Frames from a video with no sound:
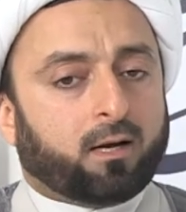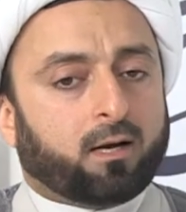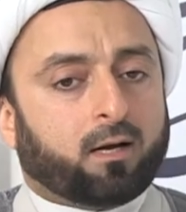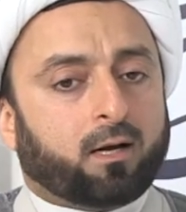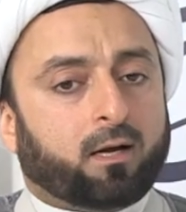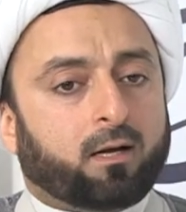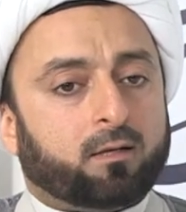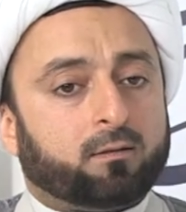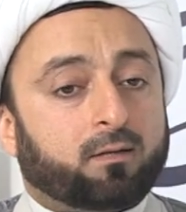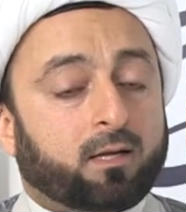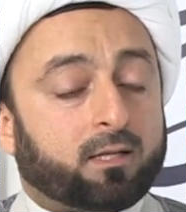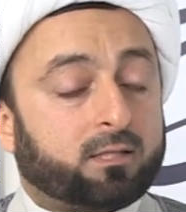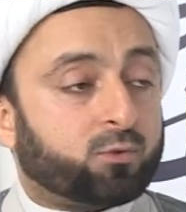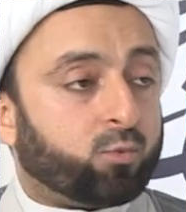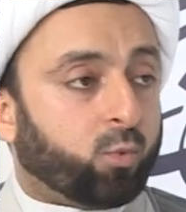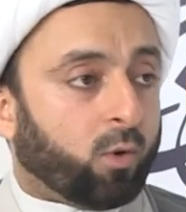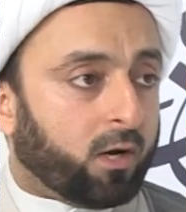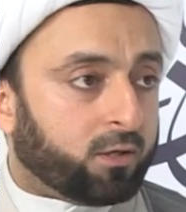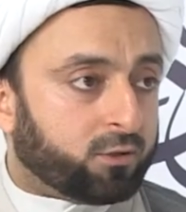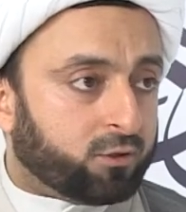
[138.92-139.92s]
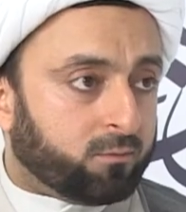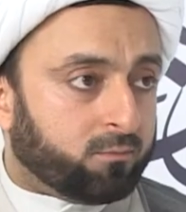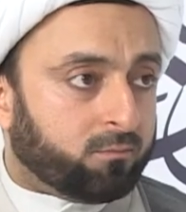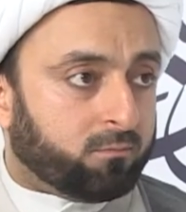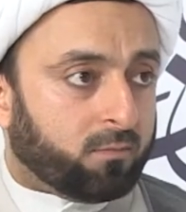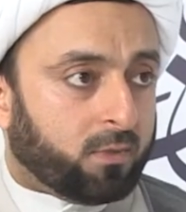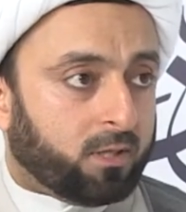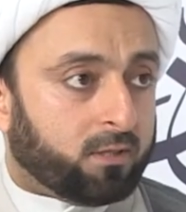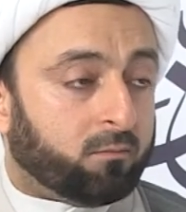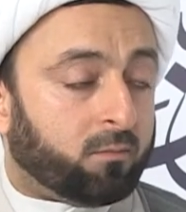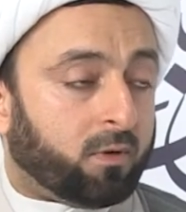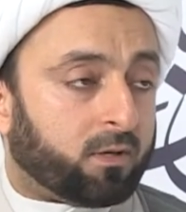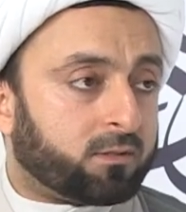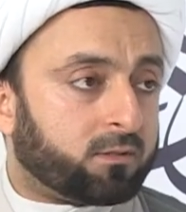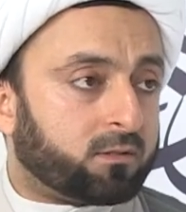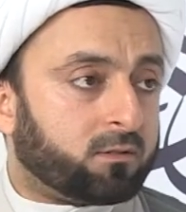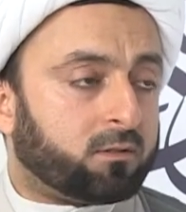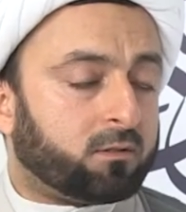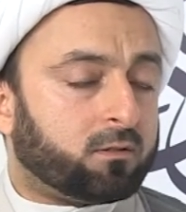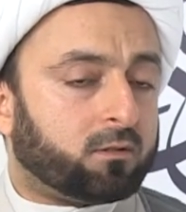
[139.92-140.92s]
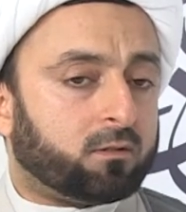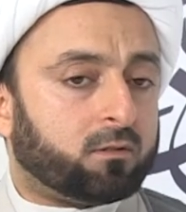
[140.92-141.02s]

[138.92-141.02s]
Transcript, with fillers: And that's wajib and a must.